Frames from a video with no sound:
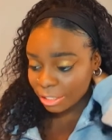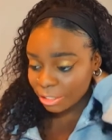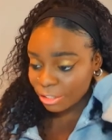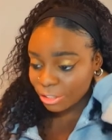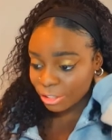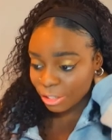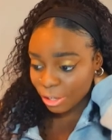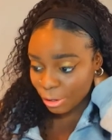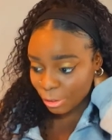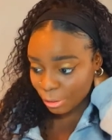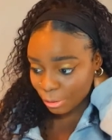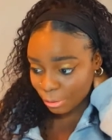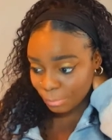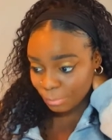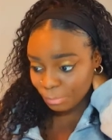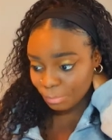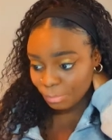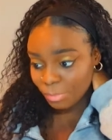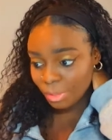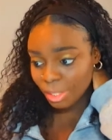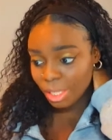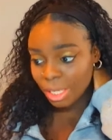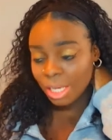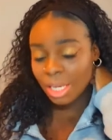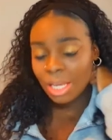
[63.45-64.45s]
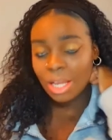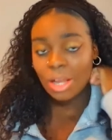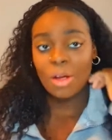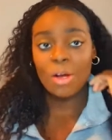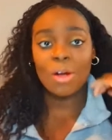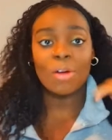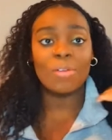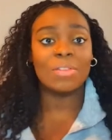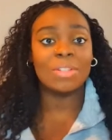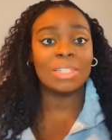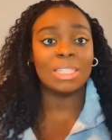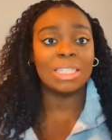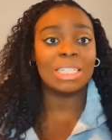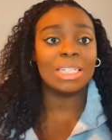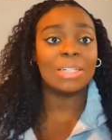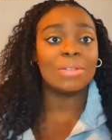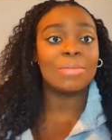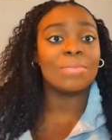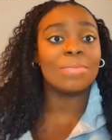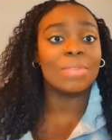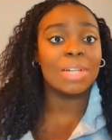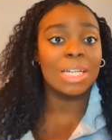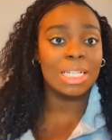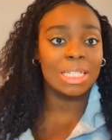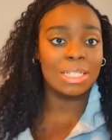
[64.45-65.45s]
So obviously,
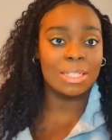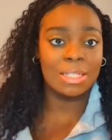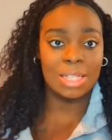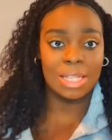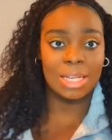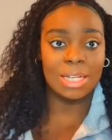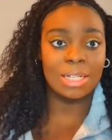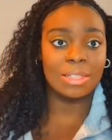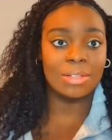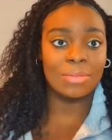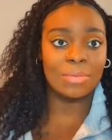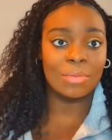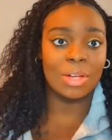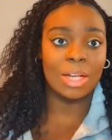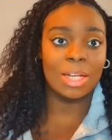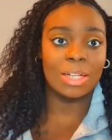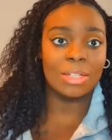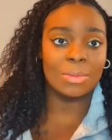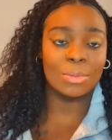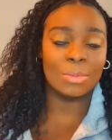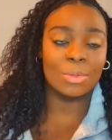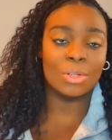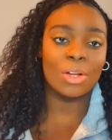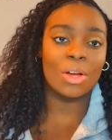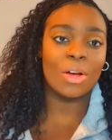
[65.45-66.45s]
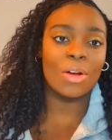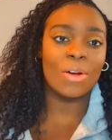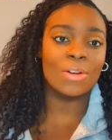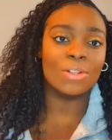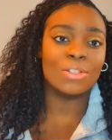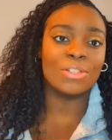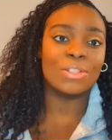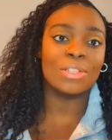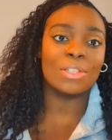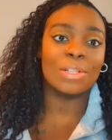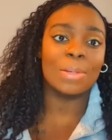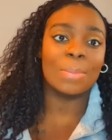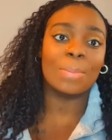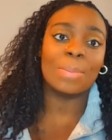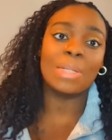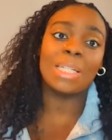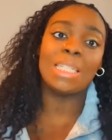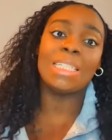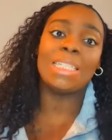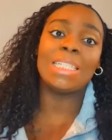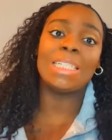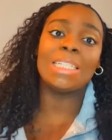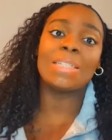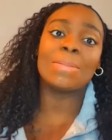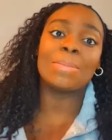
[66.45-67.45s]
first things first, I'm going to ask you to
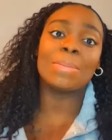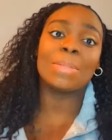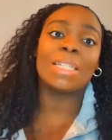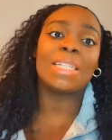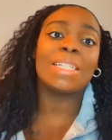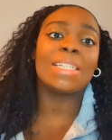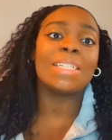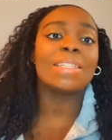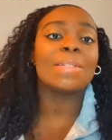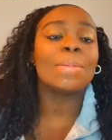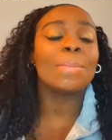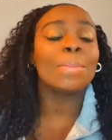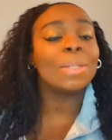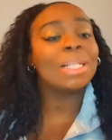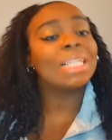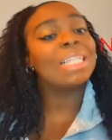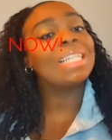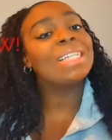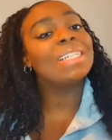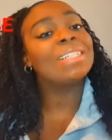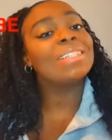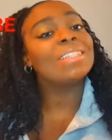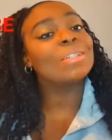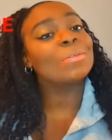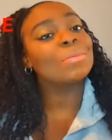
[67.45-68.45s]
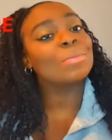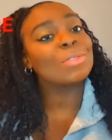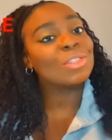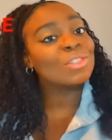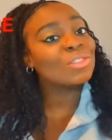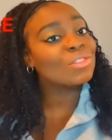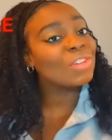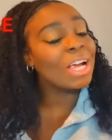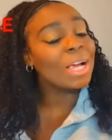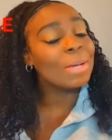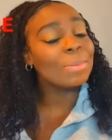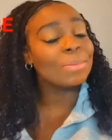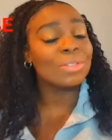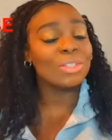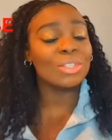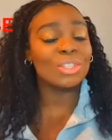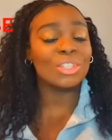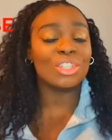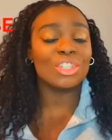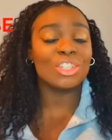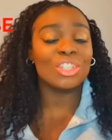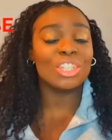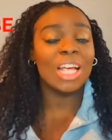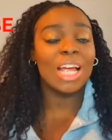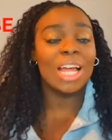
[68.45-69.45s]
please subscribe to
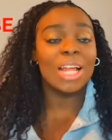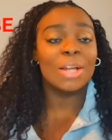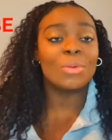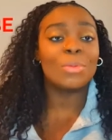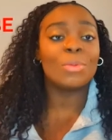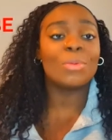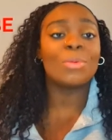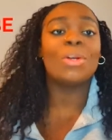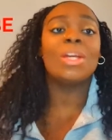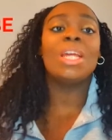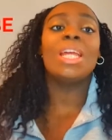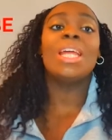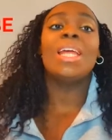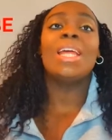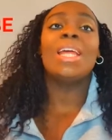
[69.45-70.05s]
the channel.